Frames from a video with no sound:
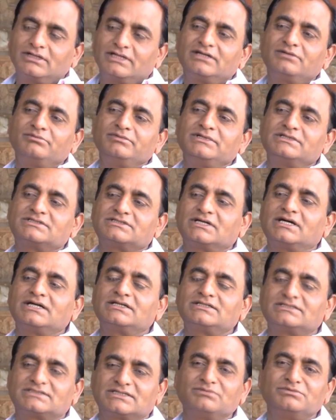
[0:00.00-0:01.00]
let me
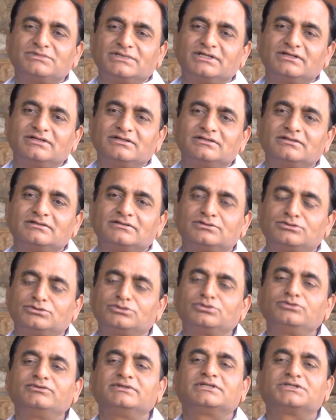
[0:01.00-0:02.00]
start something to
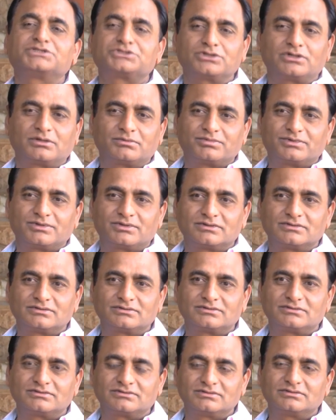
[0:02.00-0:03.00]
do with the shop.
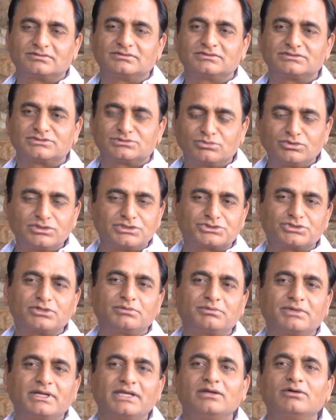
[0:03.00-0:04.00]
Small
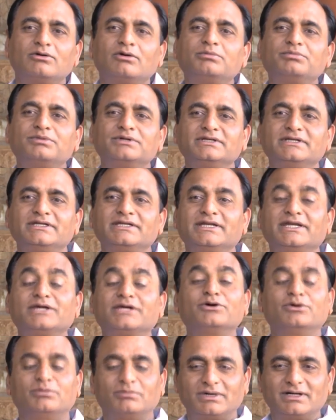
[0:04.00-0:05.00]
shop I opened in
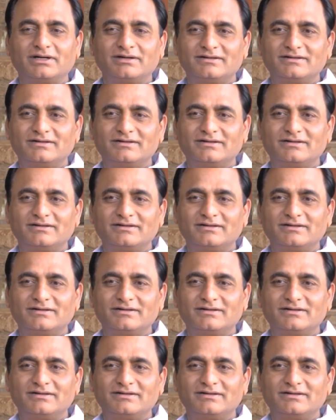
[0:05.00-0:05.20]
Gikomba.